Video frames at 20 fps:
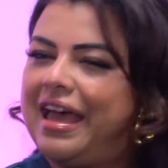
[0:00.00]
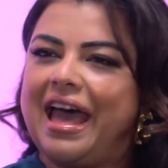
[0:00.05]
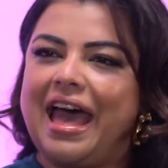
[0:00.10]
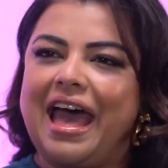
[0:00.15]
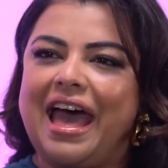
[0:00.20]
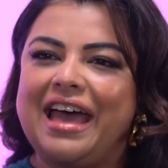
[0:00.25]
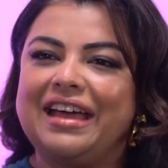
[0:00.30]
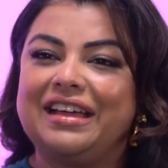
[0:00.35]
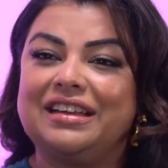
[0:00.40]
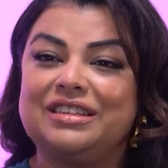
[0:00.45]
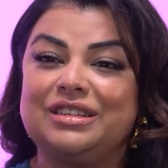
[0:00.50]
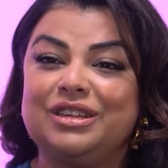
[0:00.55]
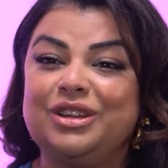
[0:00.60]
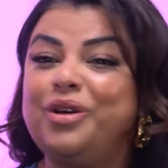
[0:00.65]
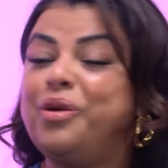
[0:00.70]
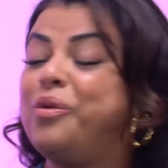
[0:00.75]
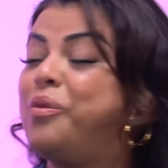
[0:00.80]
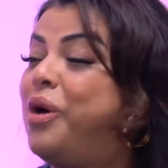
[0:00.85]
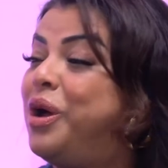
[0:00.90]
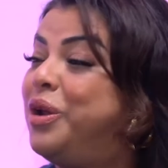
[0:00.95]
And you
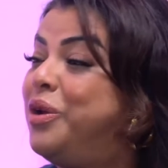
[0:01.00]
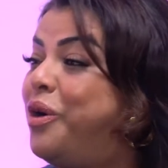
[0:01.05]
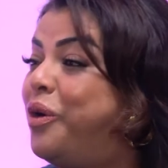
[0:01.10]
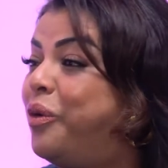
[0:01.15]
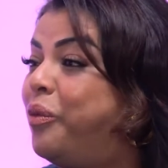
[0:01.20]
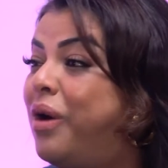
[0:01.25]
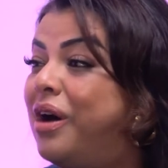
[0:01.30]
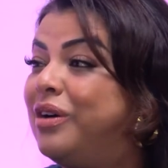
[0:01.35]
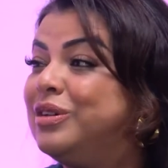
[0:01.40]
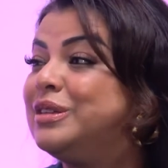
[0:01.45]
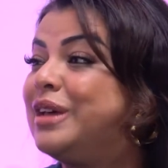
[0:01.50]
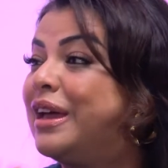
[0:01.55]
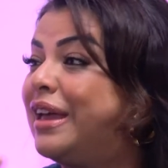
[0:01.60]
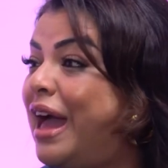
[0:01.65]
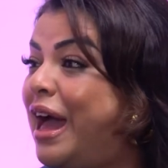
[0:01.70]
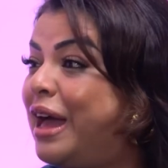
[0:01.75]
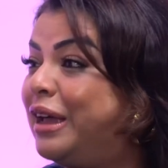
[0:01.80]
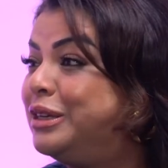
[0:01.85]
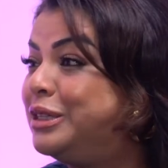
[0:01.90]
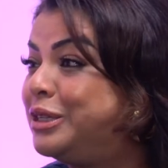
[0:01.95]
know, why not? Whilst I
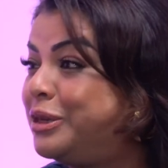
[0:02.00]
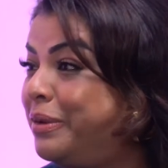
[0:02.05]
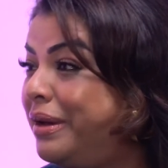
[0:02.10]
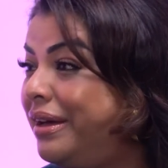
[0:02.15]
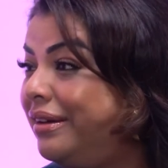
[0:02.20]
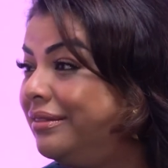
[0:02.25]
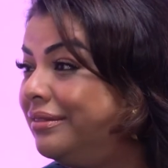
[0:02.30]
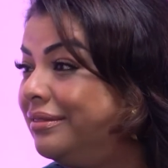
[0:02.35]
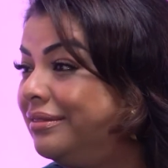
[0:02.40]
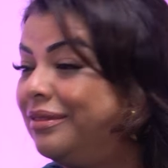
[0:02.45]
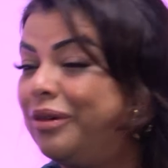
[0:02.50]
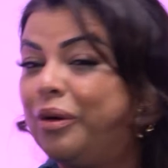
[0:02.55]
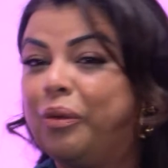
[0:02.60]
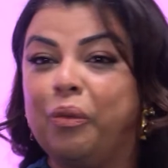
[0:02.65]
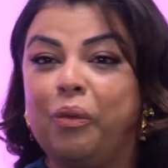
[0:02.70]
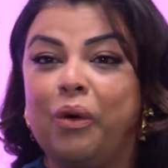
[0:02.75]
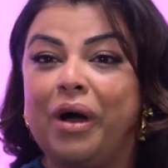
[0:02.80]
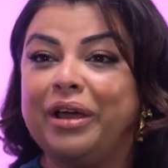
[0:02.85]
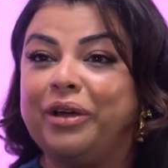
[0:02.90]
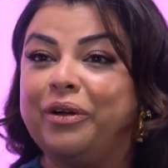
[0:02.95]
can do it,
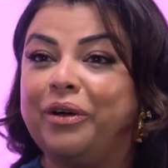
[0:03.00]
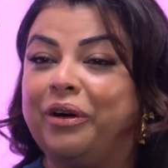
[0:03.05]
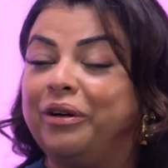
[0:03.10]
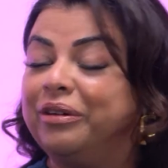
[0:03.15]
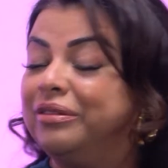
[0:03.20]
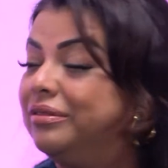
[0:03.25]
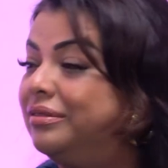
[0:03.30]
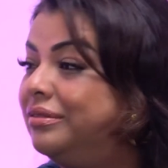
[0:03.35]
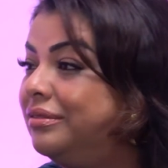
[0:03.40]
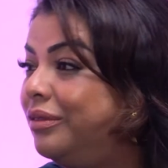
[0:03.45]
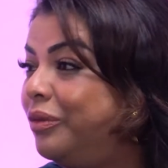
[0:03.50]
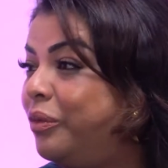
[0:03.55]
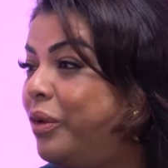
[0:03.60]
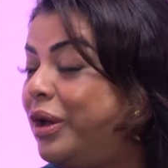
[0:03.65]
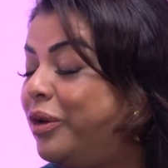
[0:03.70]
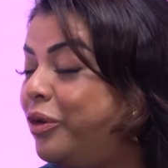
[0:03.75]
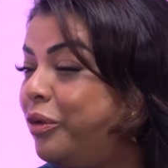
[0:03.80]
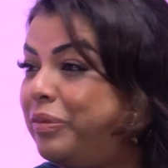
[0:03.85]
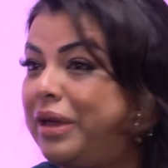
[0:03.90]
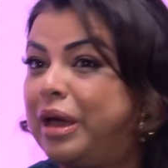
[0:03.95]
right. why not?
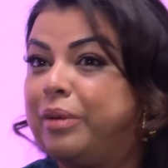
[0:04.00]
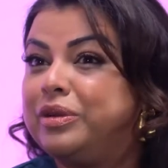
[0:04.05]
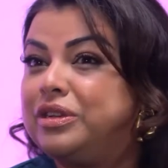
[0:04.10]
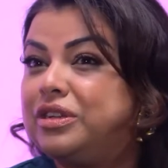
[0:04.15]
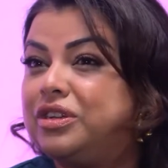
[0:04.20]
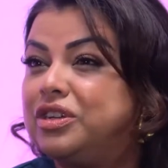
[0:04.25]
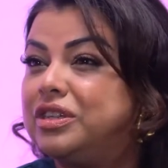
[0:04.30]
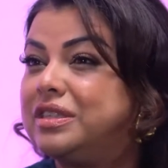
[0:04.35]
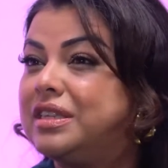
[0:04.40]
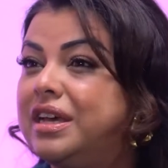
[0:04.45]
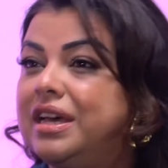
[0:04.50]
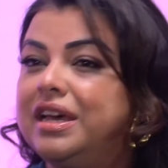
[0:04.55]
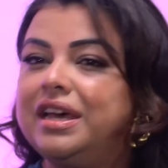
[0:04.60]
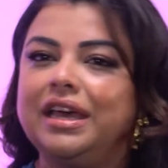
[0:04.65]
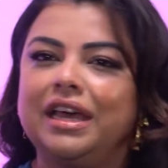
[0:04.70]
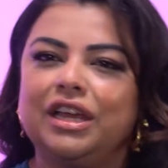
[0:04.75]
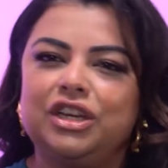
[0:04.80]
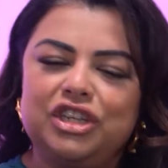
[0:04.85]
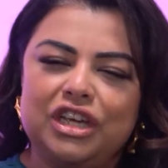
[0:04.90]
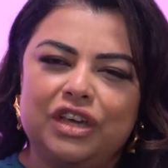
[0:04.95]
Why not be able to just
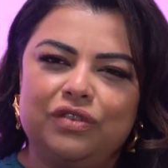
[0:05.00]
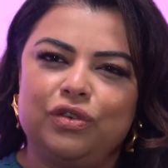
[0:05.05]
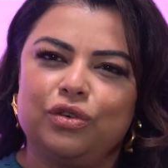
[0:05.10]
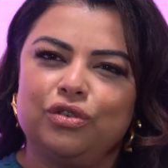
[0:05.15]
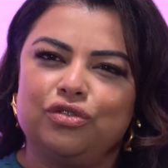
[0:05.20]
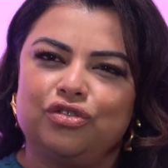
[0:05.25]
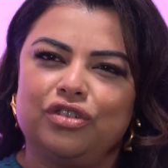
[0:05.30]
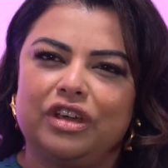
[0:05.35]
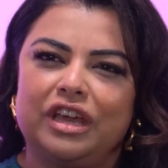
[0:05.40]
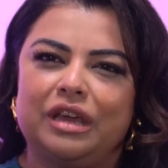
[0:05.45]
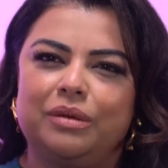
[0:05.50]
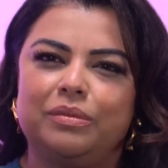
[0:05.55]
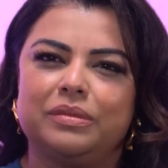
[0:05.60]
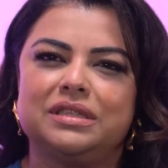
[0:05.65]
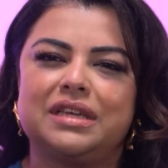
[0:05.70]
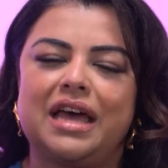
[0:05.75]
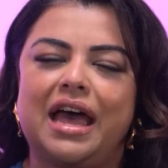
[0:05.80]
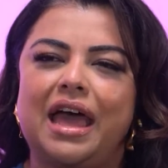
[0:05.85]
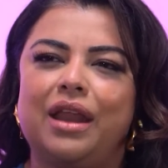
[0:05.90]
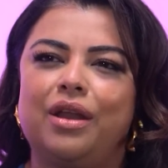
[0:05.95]
achieve your
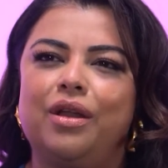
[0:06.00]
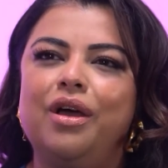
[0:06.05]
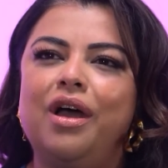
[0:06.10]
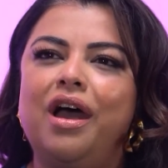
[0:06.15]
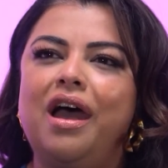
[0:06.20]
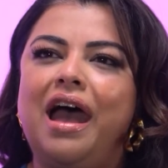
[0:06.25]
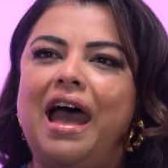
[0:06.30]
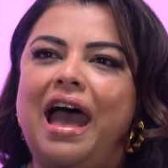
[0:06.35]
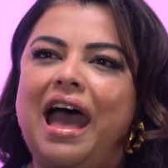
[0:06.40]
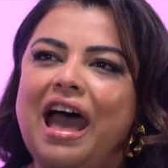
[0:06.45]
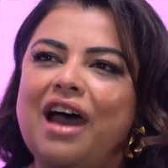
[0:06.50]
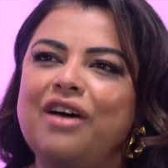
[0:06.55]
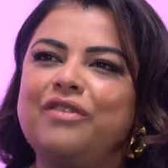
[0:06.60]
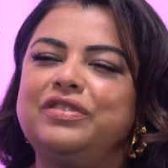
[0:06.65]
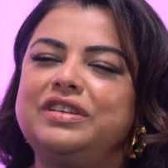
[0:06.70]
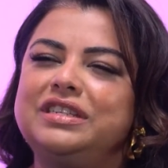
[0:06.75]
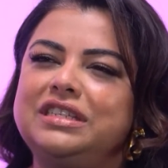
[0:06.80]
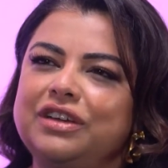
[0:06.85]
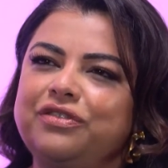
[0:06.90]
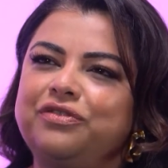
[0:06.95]
dreams and
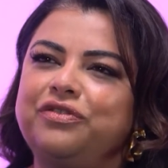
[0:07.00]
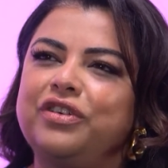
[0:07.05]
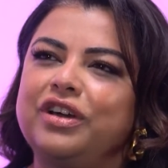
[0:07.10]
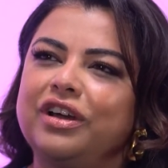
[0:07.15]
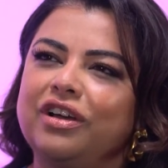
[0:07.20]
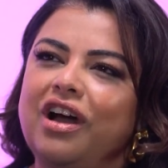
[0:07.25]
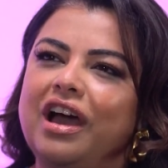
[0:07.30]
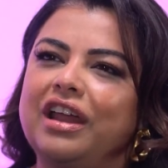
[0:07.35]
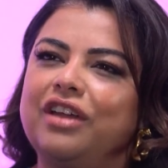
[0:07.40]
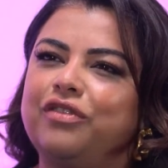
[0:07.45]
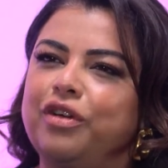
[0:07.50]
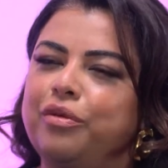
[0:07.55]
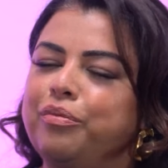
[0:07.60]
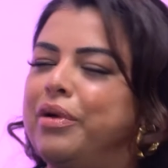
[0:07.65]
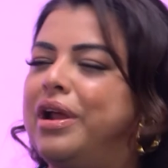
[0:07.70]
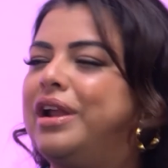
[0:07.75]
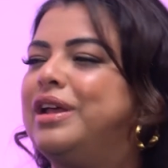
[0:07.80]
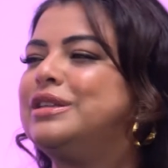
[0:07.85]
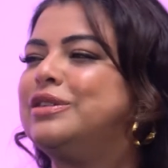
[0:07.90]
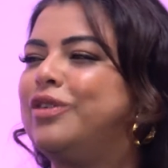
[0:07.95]
have different kind of
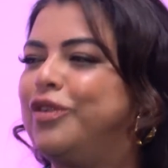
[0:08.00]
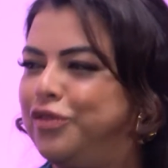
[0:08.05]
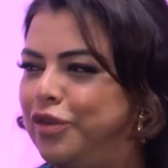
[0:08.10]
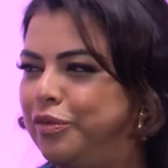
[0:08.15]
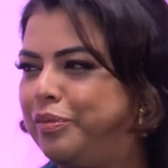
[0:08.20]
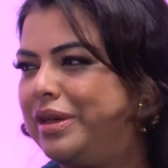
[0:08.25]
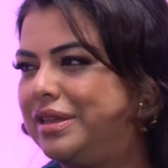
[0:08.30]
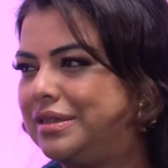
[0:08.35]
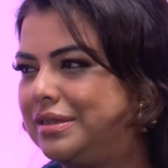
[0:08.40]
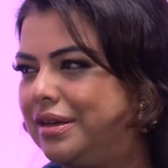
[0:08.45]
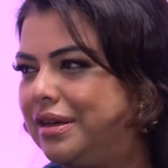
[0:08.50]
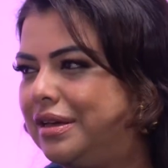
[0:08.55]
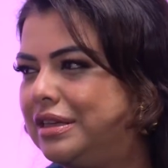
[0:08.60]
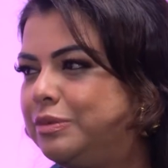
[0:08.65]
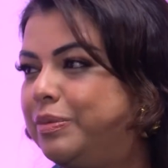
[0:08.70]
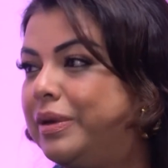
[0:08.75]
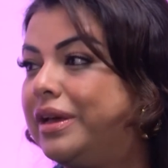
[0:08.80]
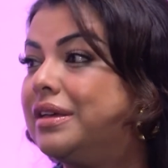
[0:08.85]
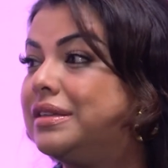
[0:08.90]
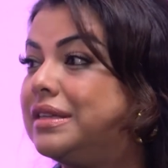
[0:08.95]
umbrellas of your business?
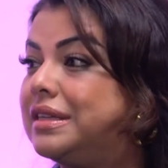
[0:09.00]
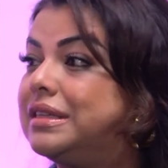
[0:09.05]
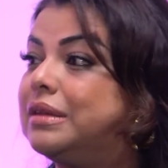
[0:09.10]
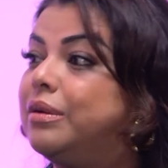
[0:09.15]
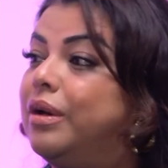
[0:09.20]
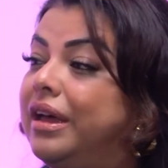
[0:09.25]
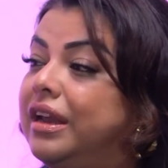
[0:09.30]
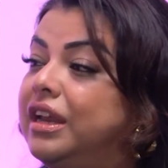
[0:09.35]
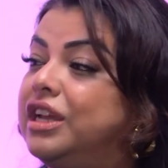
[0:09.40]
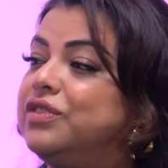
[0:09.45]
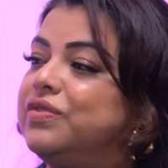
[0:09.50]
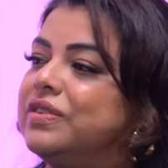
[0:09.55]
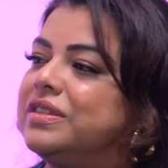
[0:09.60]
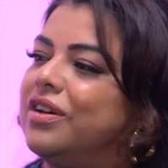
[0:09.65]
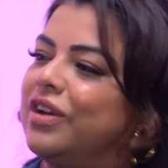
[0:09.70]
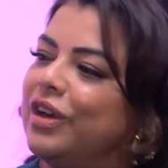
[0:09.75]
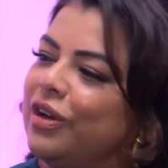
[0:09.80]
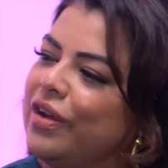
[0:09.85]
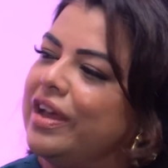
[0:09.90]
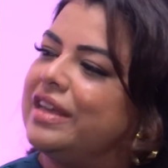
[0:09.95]
Because mm. it's Anisha
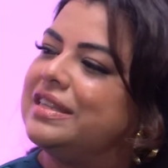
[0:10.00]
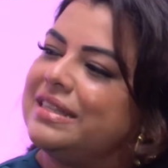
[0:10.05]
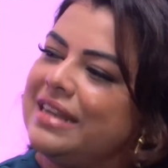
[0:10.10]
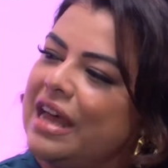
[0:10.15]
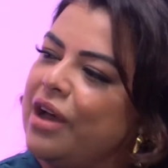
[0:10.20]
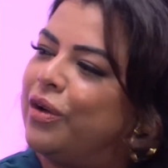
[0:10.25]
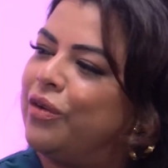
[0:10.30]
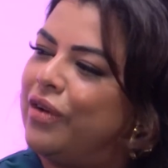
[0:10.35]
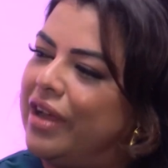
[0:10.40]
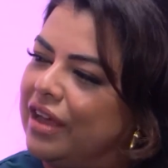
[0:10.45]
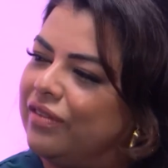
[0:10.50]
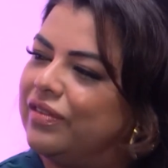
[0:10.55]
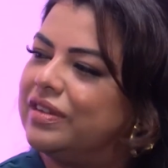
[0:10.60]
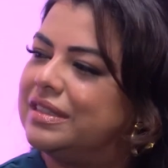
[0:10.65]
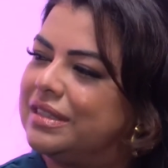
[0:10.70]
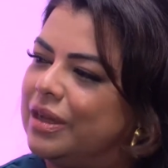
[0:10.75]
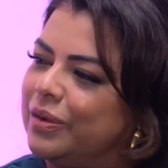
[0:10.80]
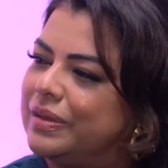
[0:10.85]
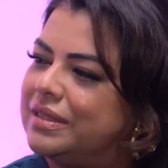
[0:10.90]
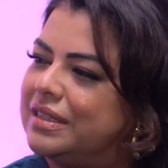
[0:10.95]
Vasani creates now creative
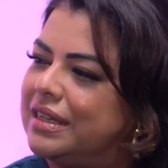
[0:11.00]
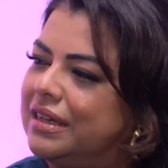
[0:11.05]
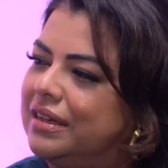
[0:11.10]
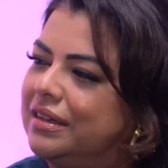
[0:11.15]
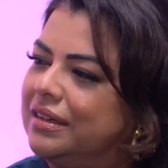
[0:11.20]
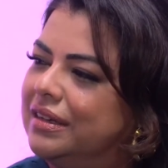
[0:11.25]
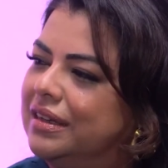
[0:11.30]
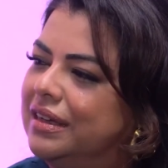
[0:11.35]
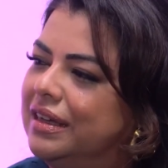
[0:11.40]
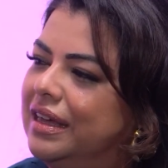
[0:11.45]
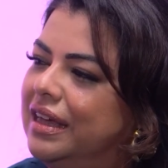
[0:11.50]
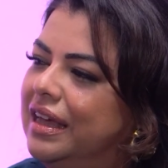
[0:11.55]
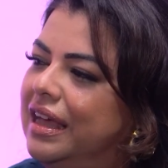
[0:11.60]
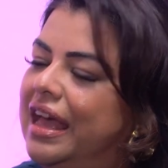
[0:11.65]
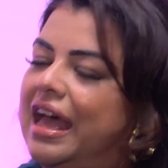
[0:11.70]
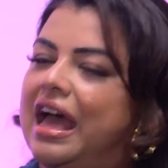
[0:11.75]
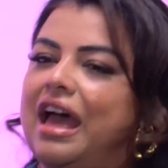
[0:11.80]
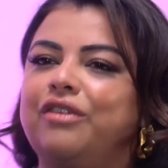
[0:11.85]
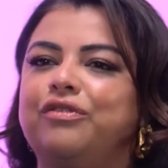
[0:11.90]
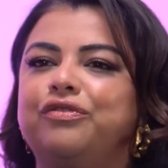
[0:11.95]
consultancy.
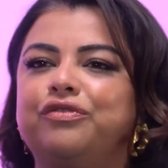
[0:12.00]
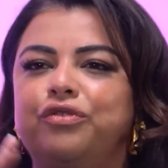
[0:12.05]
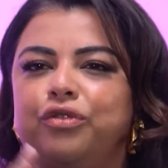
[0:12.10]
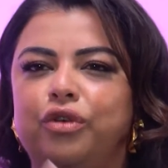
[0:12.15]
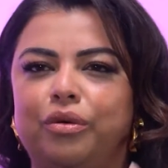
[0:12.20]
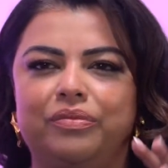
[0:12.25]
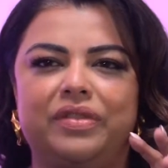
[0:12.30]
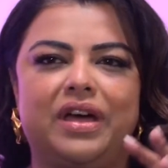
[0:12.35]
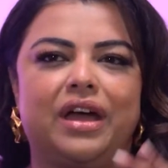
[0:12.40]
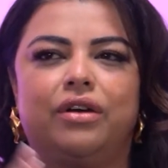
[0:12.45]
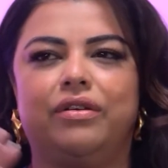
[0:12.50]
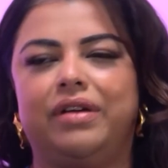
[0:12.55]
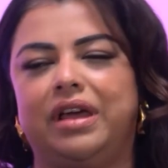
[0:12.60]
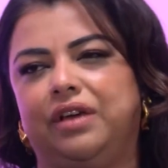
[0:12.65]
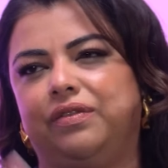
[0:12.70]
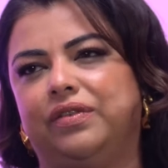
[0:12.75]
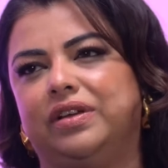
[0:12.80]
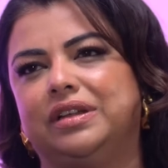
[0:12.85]
Right. And from that creative